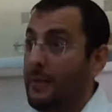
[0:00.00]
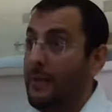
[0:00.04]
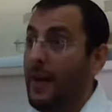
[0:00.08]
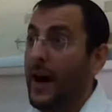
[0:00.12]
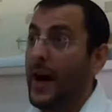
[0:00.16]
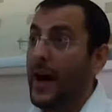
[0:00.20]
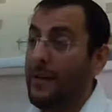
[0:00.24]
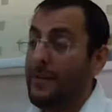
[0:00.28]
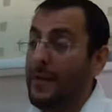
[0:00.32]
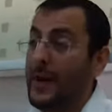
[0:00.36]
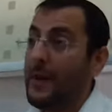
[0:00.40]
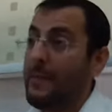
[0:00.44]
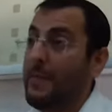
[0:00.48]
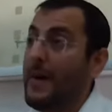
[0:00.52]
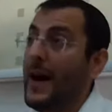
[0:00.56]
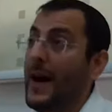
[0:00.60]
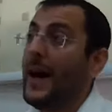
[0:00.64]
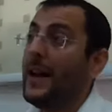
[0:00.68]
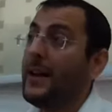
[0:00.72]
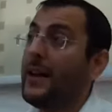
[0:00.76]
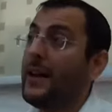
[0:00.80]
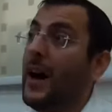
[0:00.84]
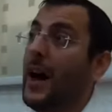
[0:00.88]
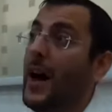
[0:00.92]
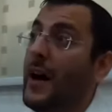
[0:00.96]
he might have been a
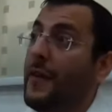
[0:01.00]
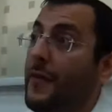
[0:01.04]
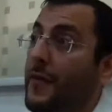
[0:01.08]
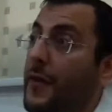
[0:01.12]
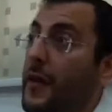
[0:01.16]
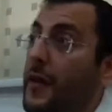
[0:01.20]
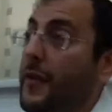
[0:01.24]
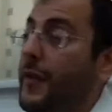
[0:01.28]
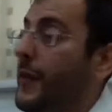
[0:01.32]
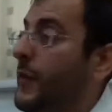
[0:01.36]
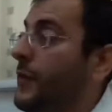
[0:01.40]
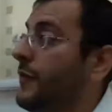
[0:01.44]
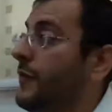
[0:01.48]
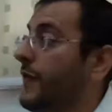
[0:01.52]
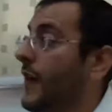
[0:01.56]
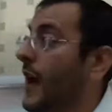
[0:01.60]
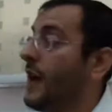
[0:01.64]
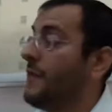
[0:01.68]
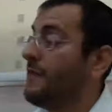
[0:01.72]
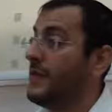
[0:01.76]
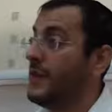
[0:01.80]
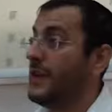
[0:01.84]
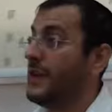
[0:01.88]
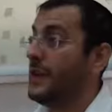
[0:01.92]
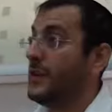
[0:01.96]
bad guy for a few
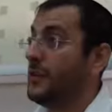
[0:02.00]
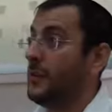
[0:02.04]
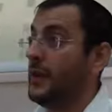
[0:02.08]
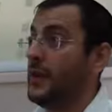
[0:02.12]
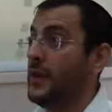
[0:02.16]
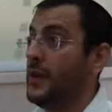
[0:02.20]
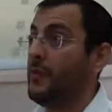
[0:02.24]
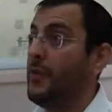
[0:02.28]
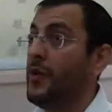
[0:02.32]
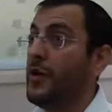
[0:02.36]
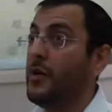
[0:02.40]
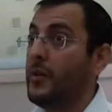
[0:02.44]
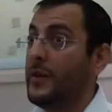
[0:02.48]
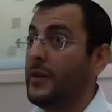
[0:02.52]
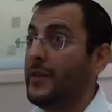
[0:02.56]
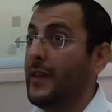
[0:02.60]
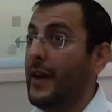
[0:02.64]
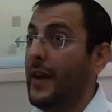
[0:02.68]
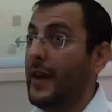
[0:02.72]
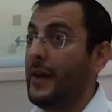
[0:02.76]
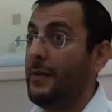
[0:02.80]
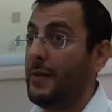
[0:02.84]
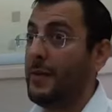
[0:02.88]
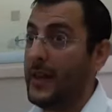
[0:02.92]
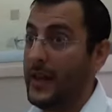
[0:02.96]
five minutes when the ball was
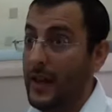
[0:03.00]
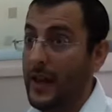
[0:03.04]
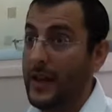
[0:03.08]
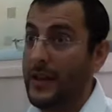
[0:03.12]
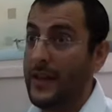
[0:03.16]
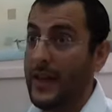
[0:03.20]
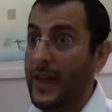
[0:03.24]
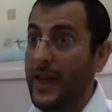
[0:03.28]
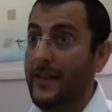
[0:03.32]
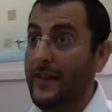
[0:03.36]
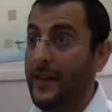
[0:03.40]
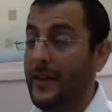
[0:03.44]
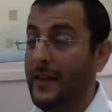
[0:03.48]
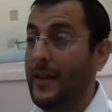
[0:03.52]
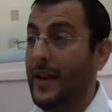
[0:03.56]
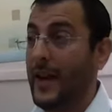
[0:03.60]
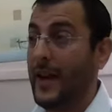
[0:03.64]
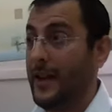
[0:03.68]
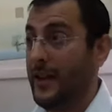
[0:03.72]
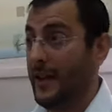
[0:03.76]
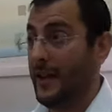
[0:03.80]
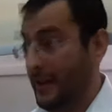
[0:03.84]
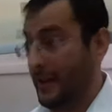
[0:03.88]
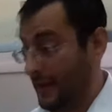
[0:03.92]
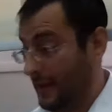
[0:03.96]
10, but he, at the end of the
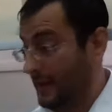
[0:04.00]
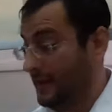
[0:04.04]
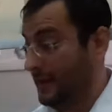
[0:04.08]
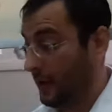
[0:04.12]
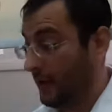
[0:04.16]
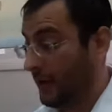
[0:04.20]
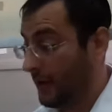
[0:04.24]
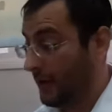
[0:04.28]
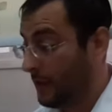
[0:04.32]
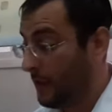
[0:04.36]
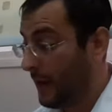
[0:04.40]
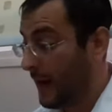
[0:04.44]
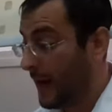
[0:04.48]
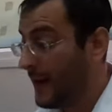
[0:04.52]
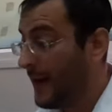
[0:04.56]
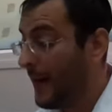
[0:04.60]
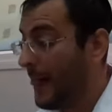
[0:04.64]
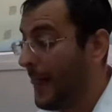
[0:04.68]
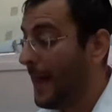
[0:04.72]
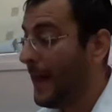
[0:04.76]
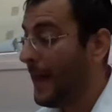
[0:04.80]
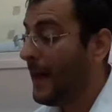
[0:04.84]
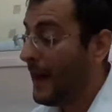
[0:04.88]
day, he, he took it away.